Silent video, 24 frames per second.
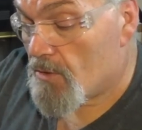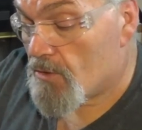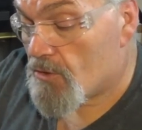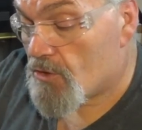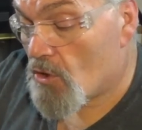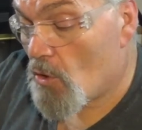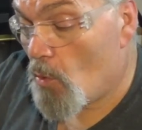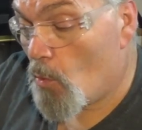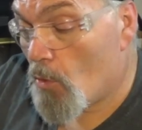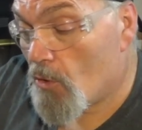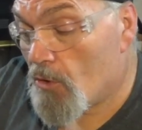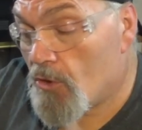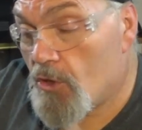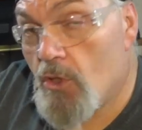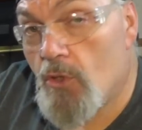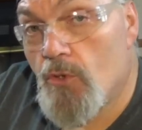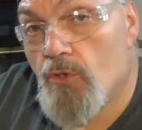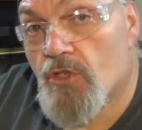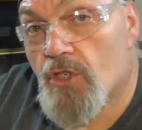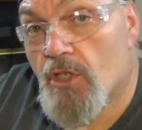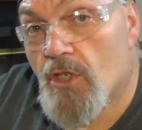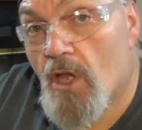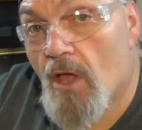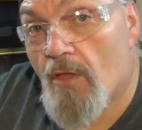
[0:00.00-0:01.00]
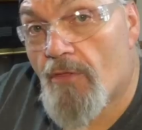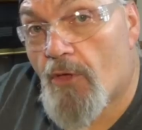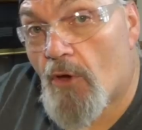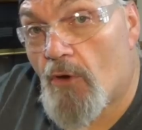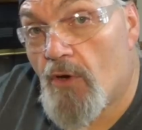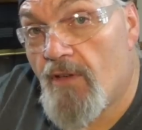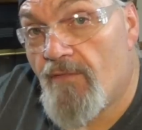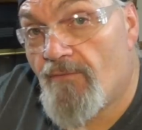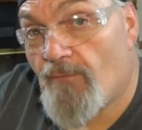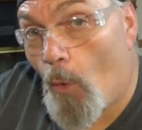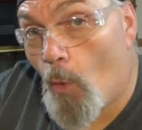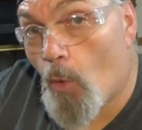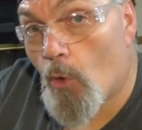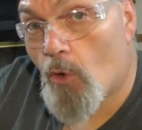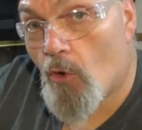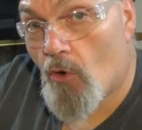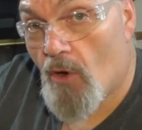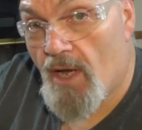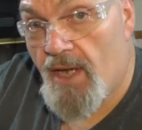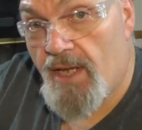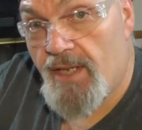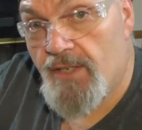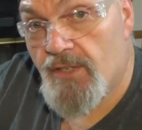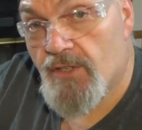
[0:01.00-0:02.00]
So we're using 34
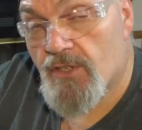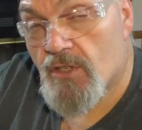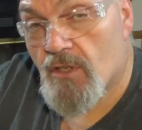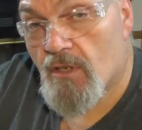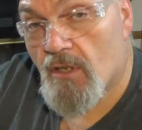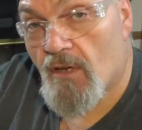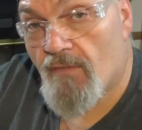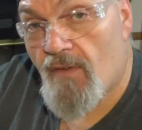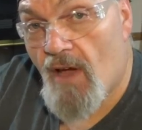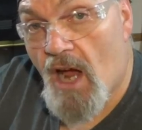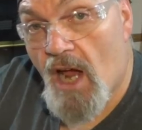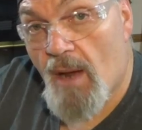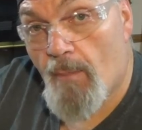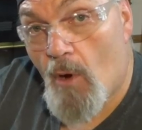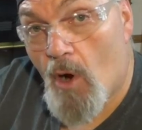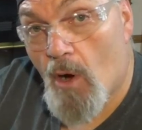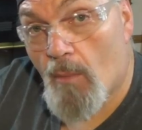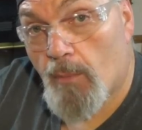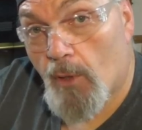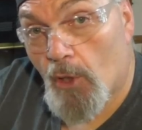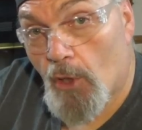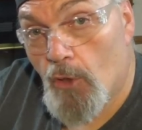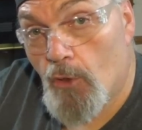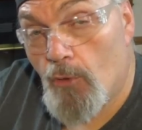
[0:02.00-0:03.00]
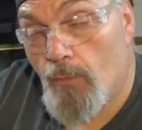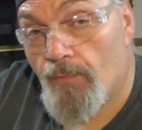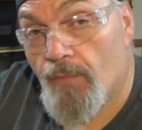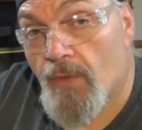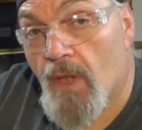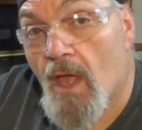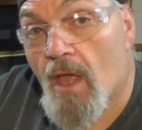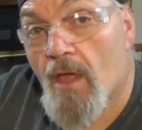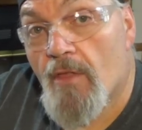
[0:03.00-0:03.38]
grains of IMR Blue.